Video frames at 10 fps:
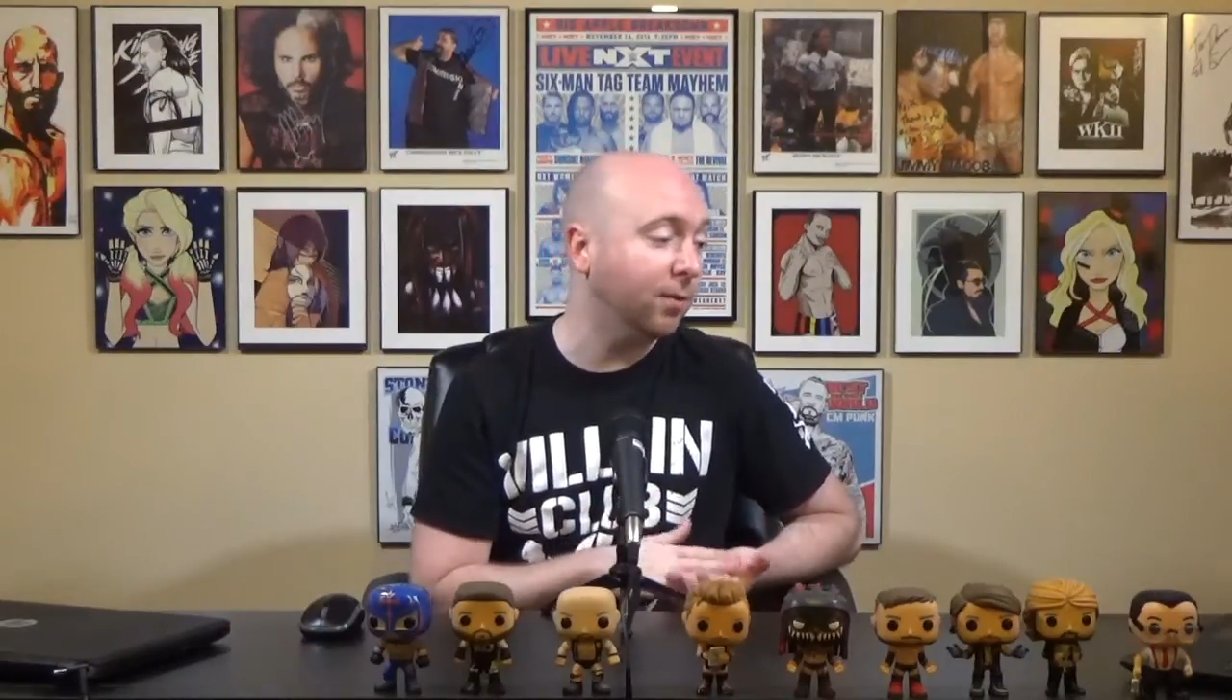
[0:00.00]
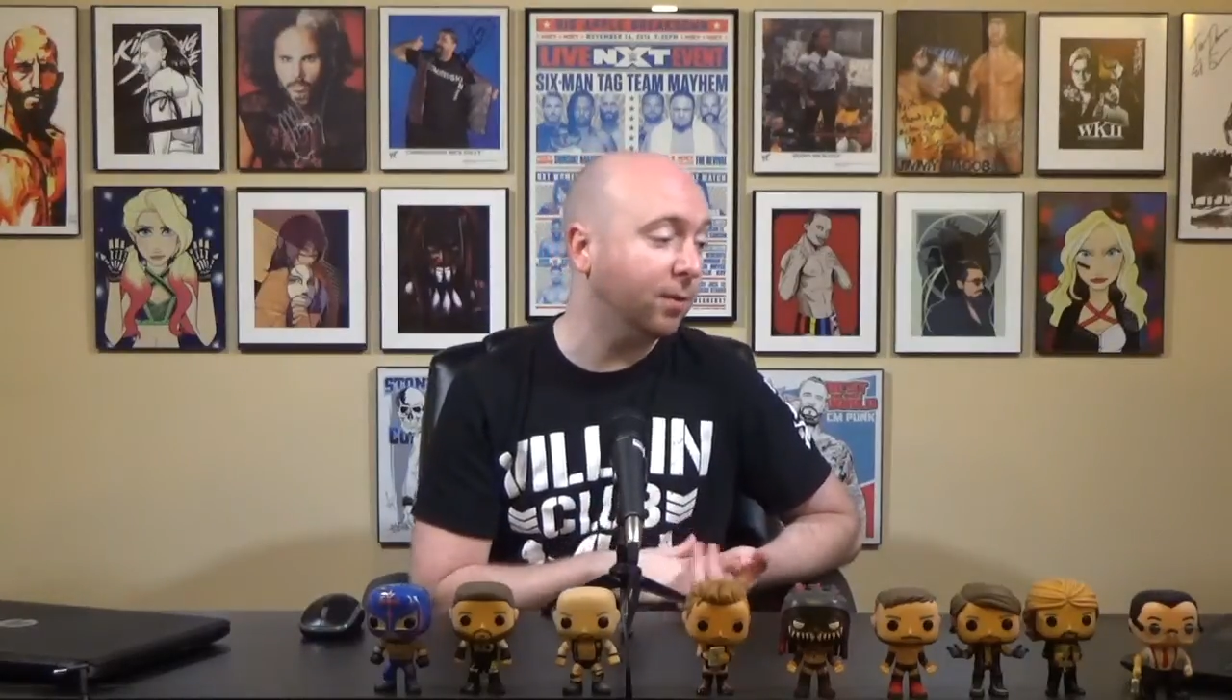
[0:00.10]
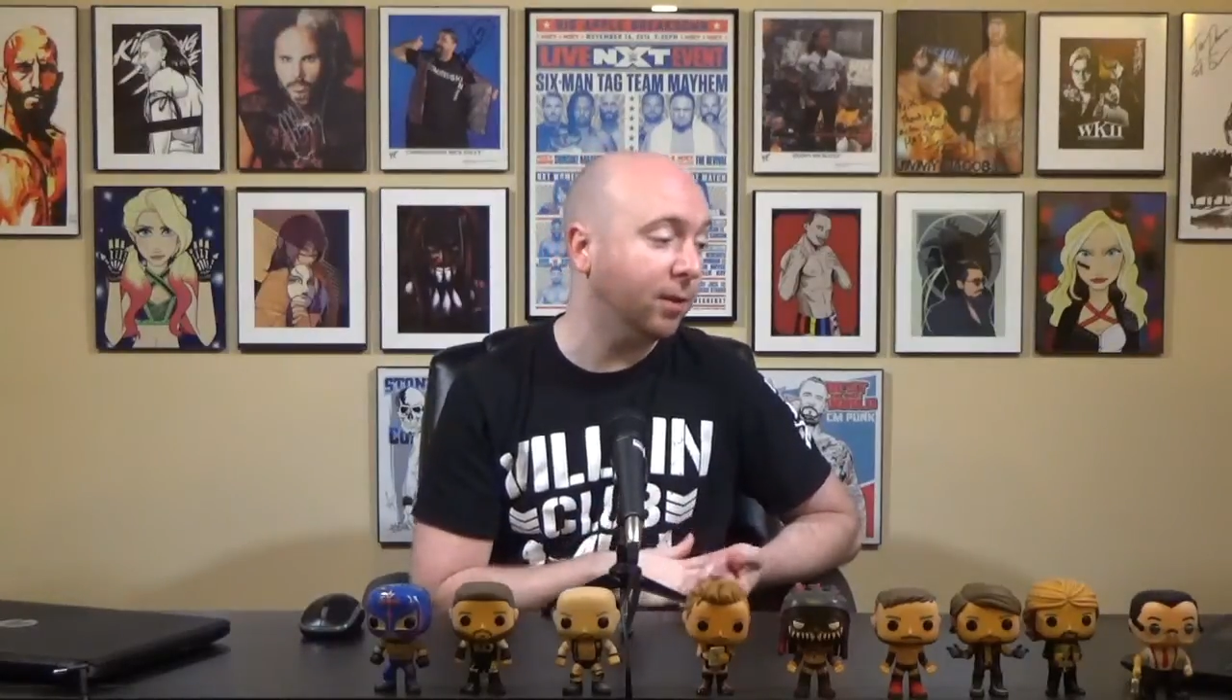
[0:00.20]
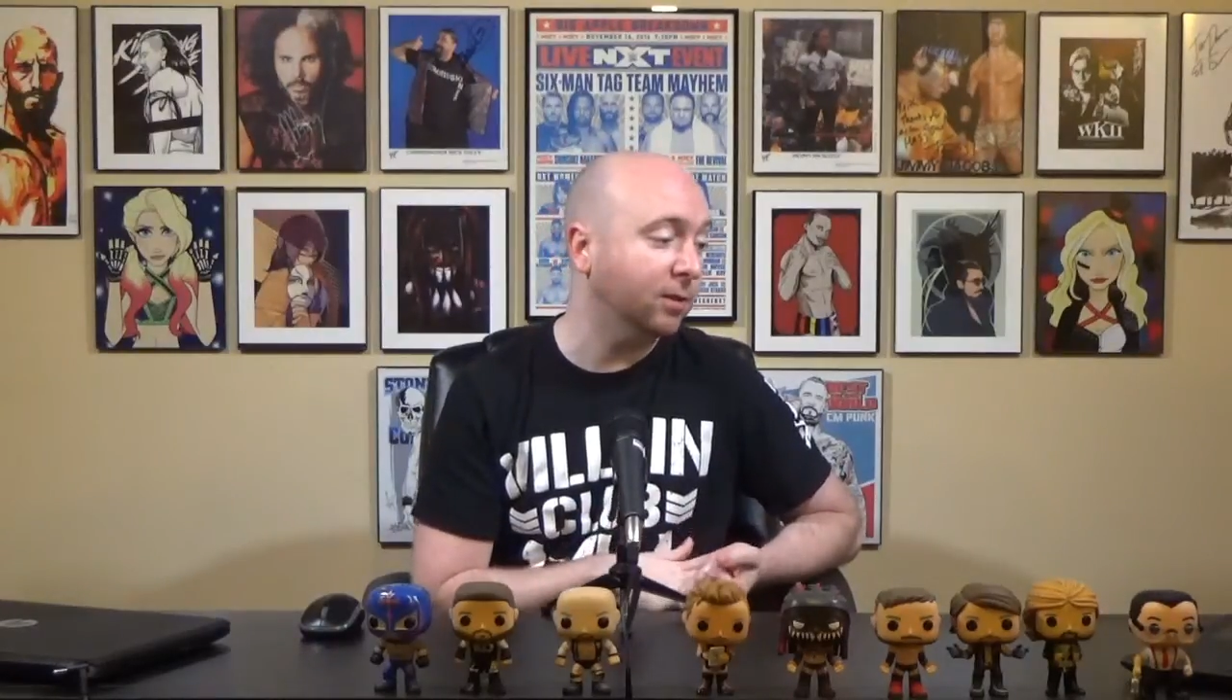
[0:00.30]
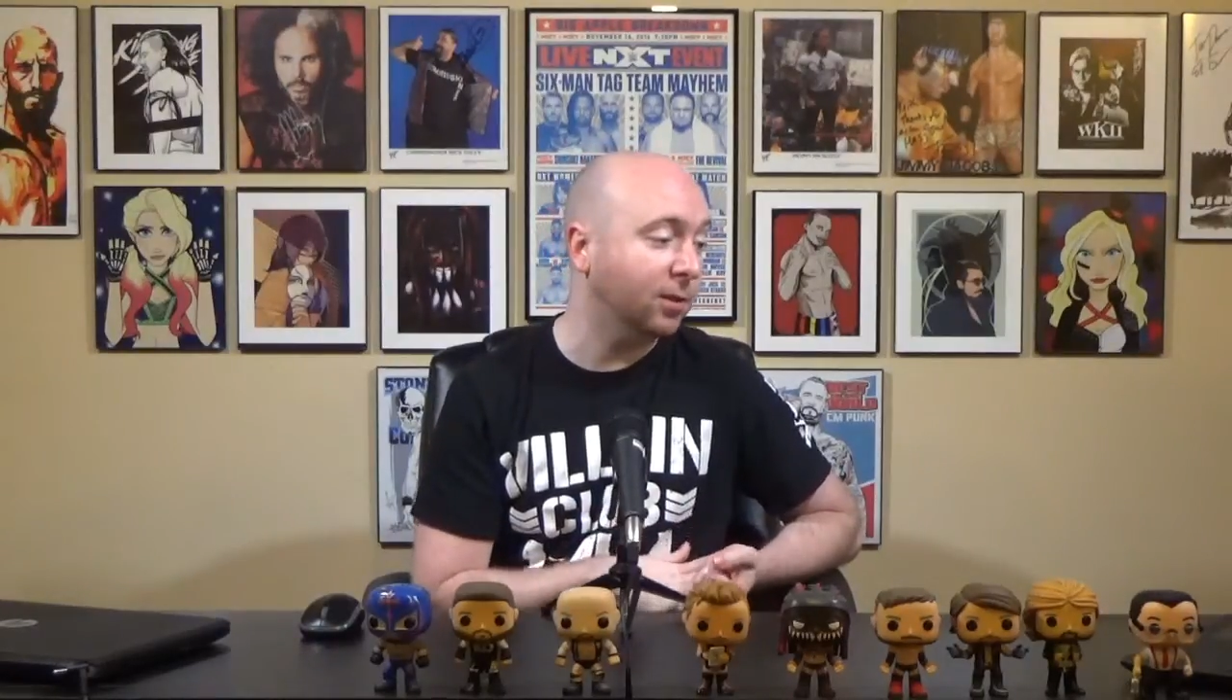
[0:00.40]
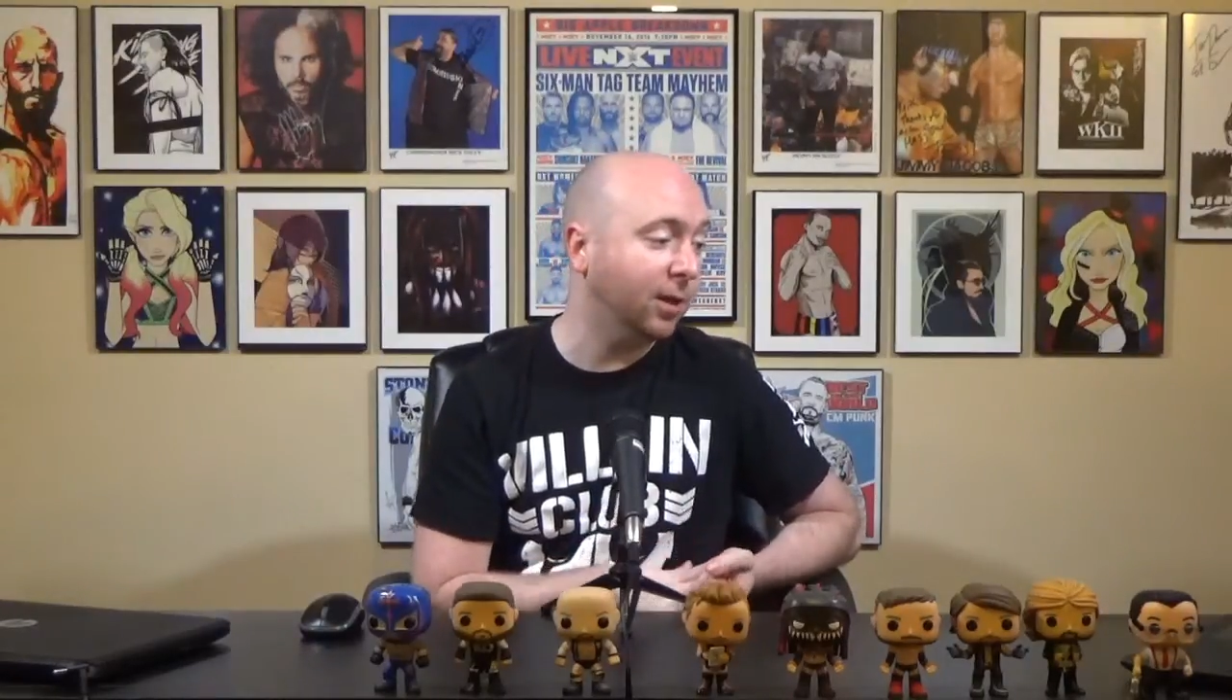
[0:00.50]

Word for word: and things